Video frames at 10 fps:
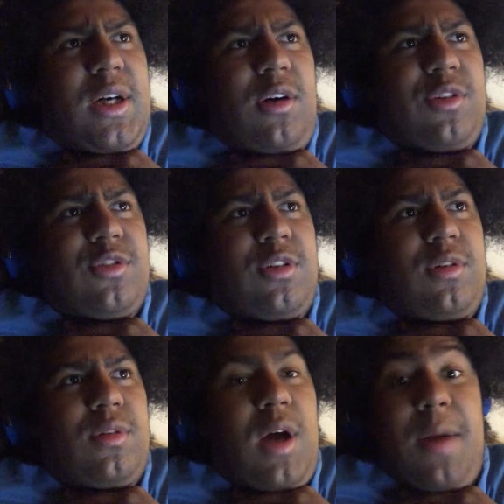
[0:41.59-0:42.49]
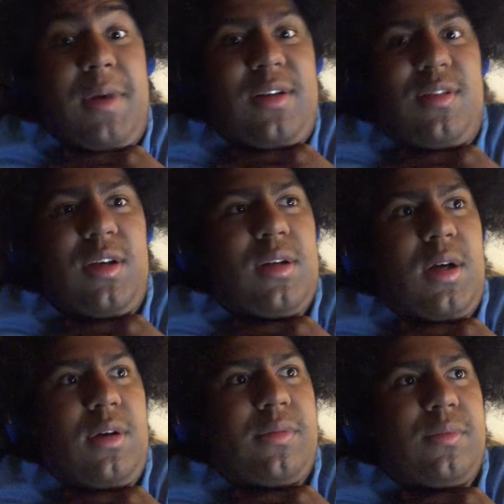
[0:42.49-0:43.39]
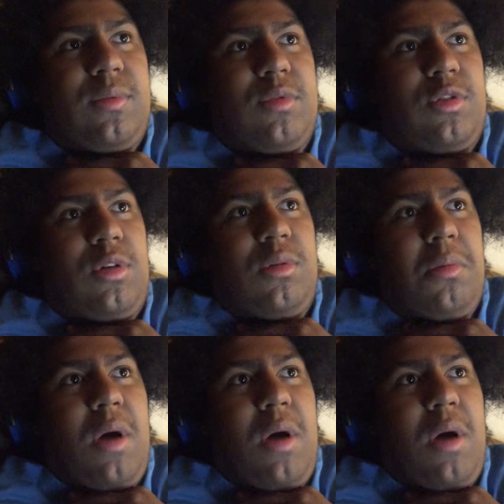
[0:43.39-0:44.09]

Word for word: Also, I'm 18 now, so